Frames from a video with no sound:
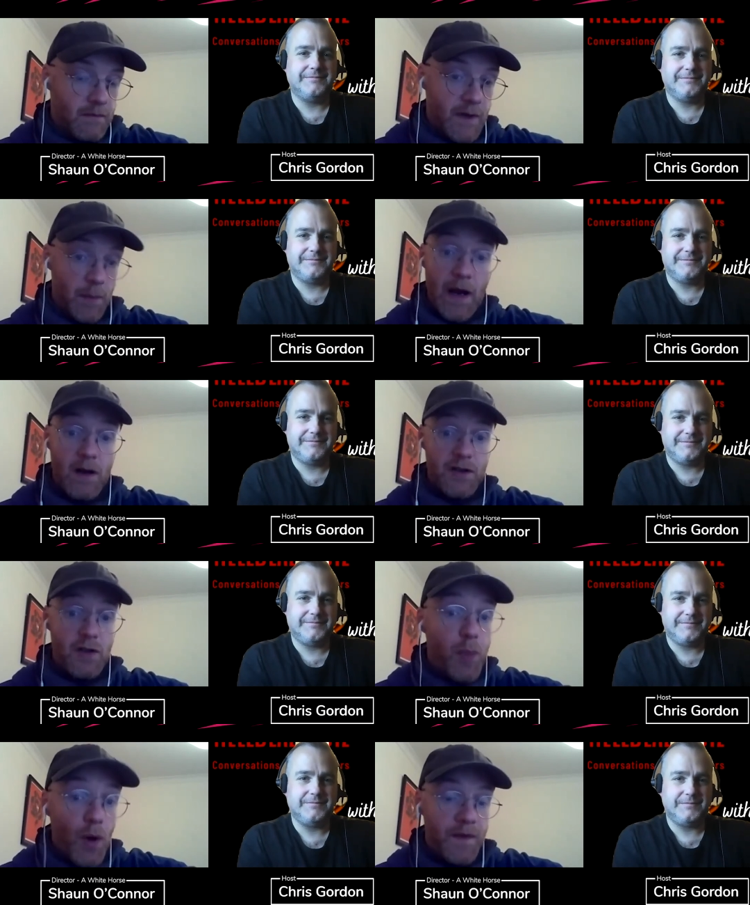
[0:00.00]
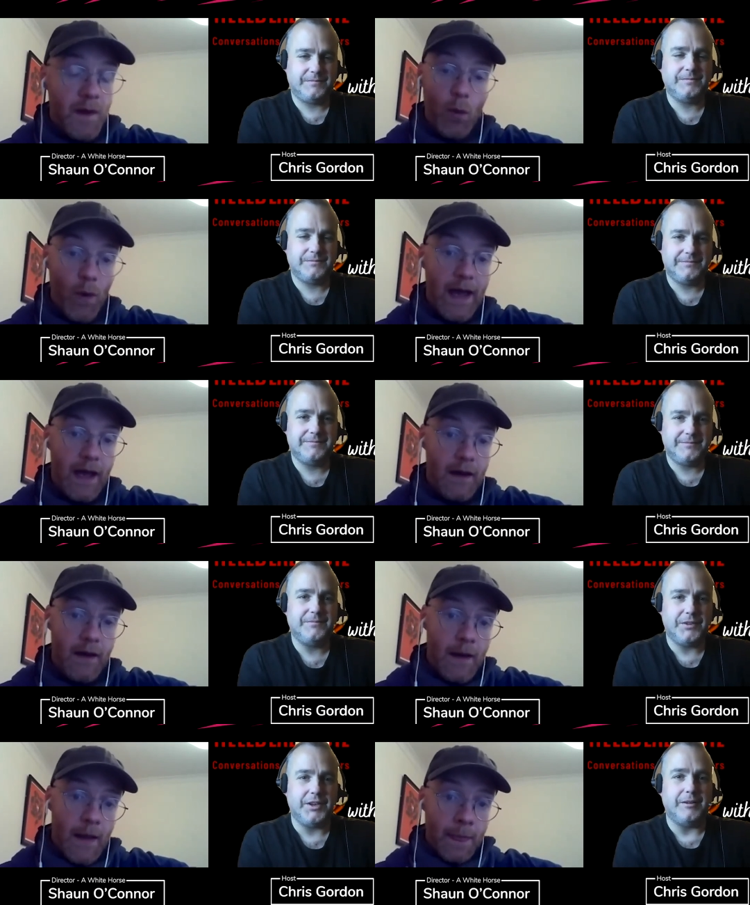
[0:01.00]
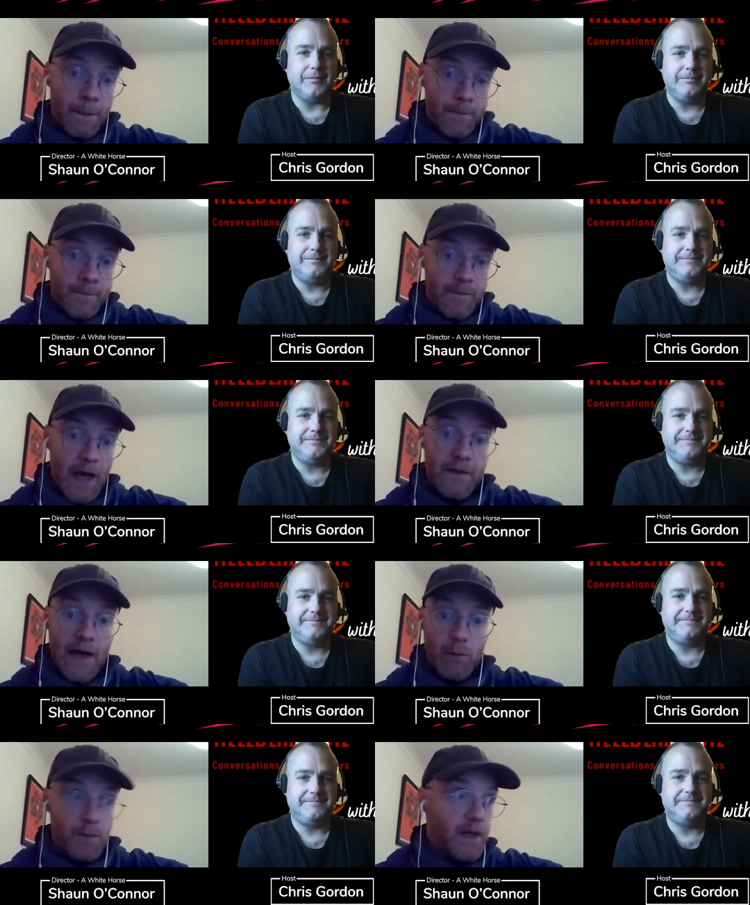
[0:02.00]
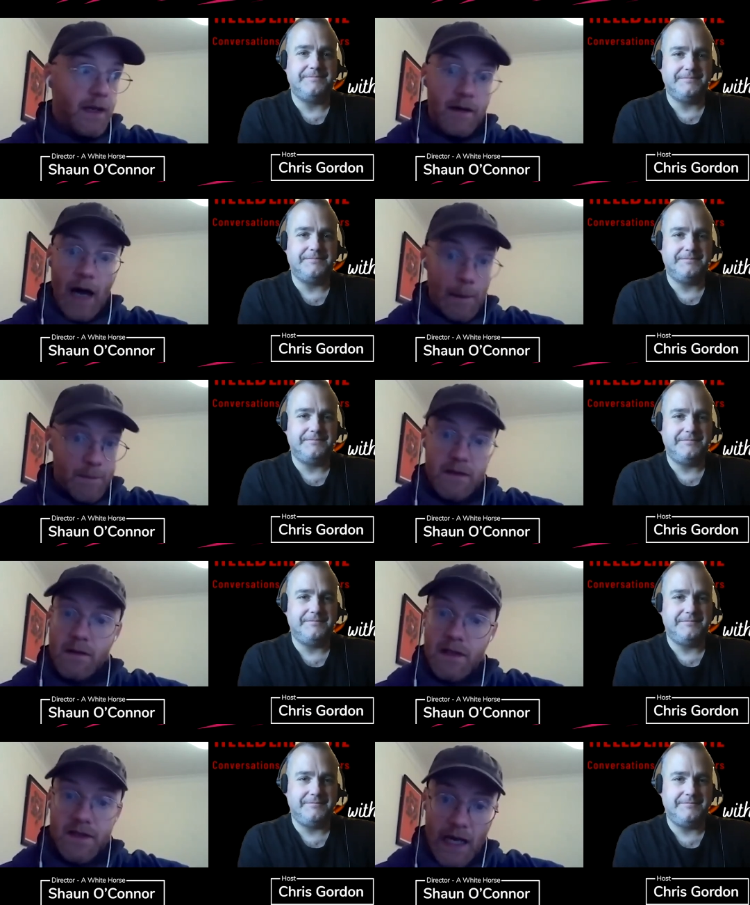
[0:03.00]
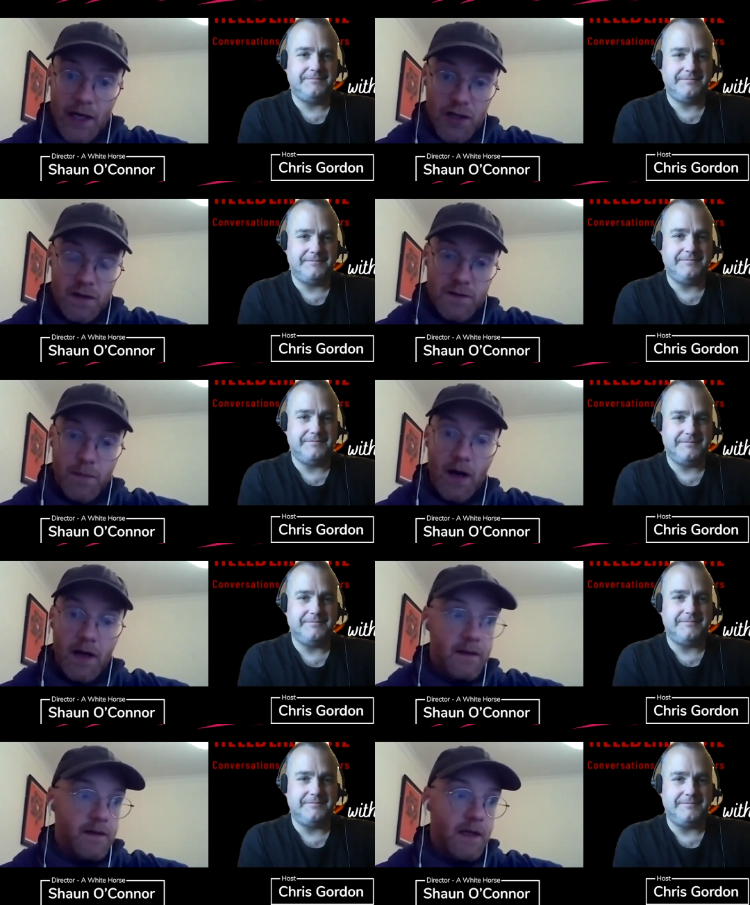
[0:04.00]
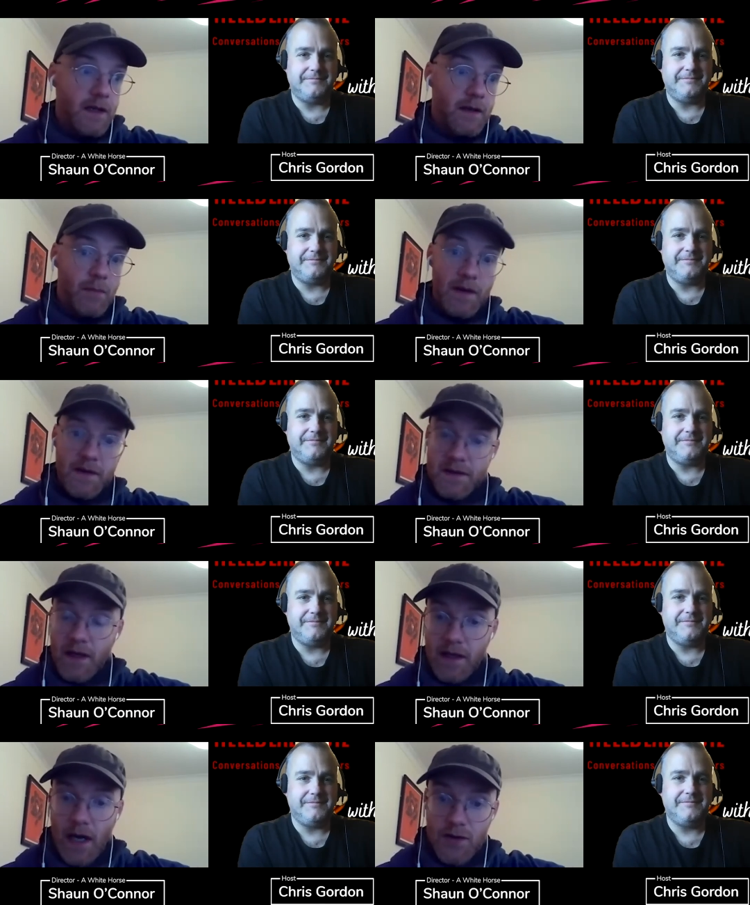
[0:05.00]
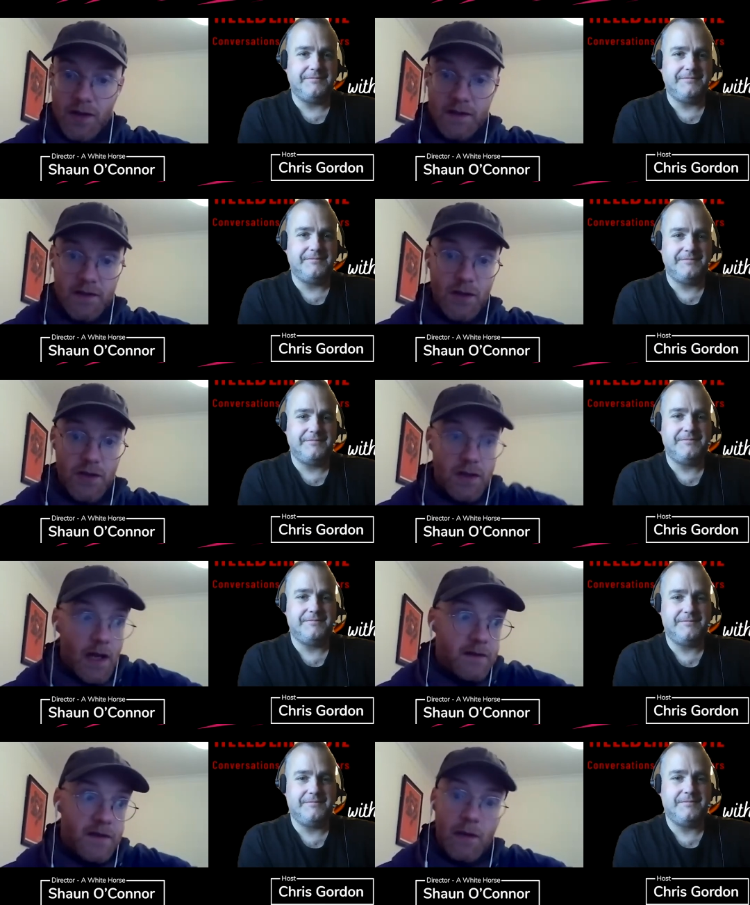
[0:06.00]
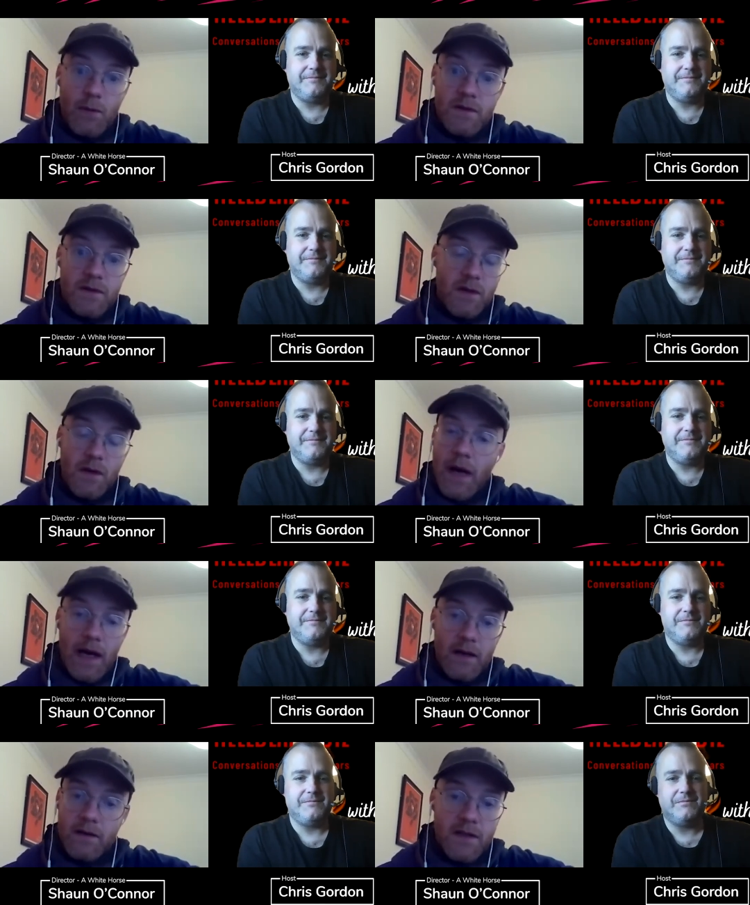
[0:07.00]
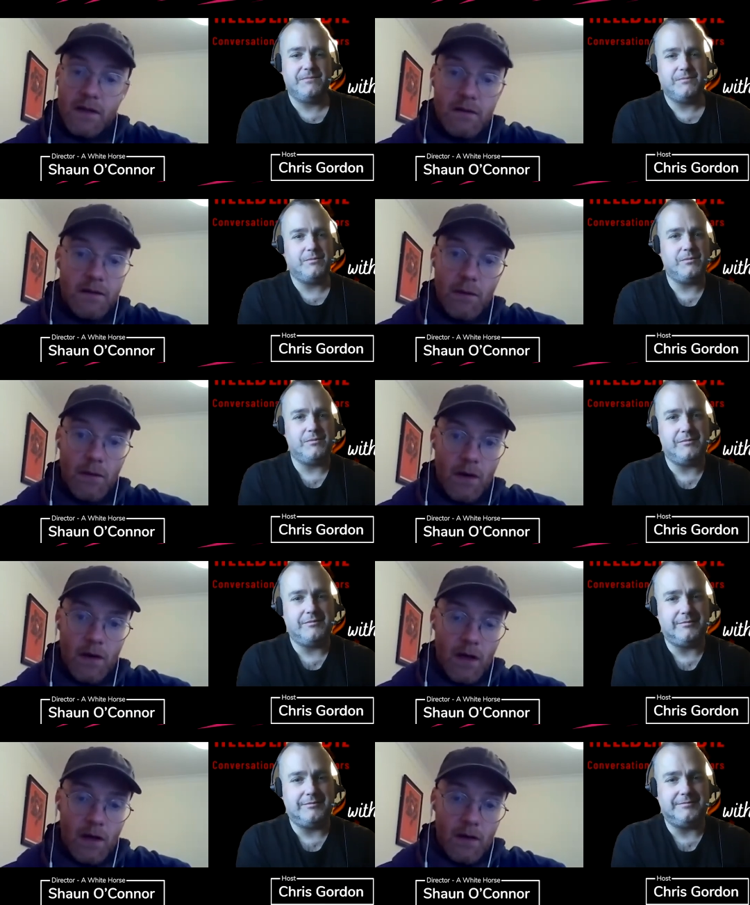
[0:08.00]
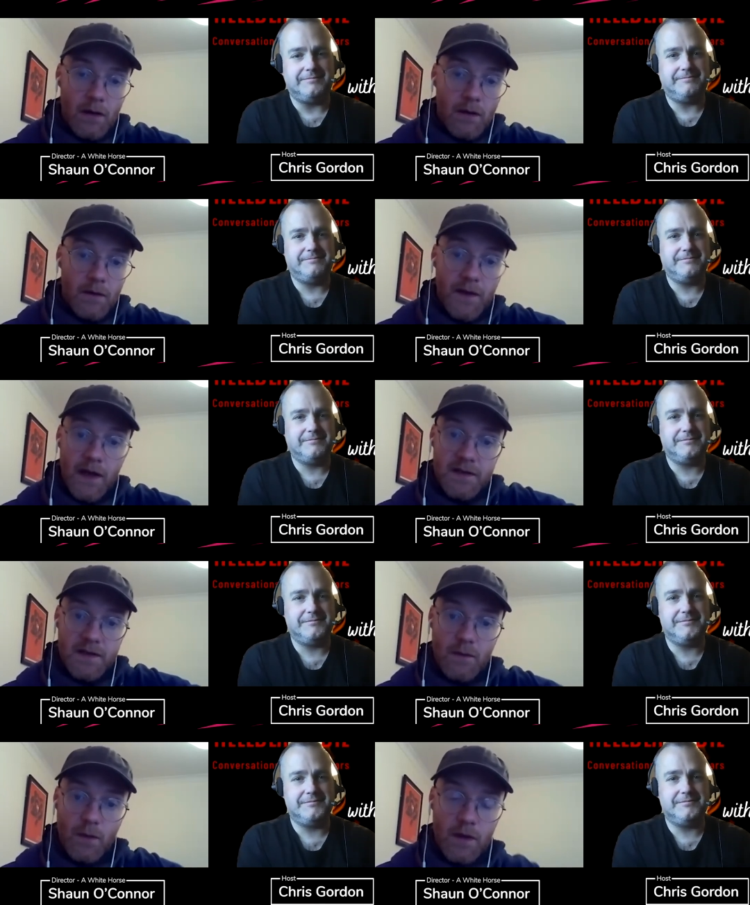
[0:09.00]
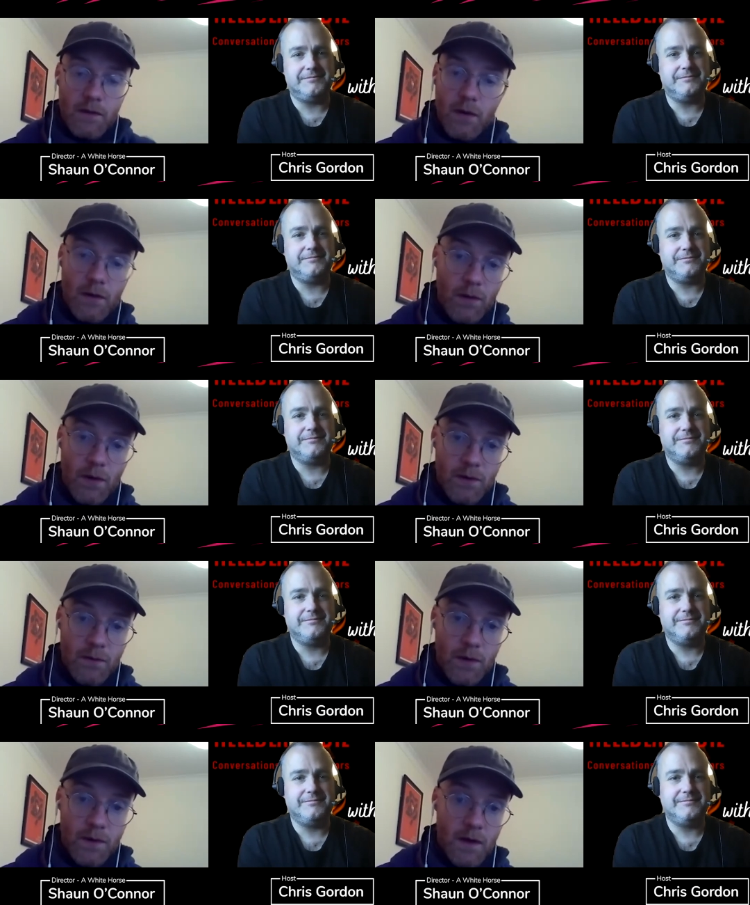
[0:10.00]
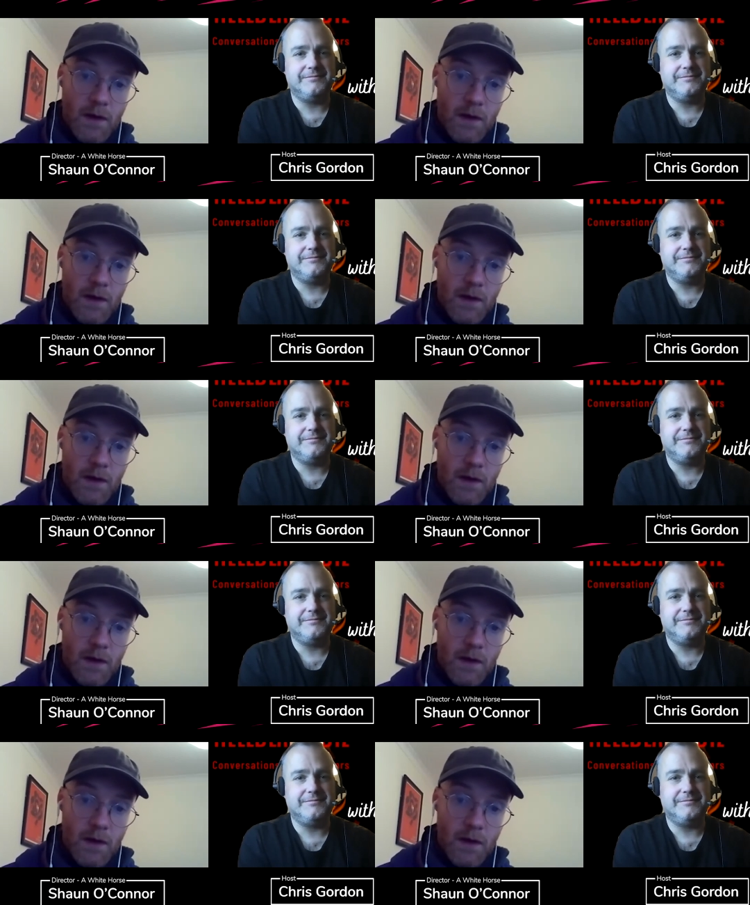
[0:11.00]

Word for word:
Speaker 1: their parents could put them away. Yeah. And that would be absolutely sanctioned by the psychiatric institution, and they wouldn't come back until they were fixed, quote unquote.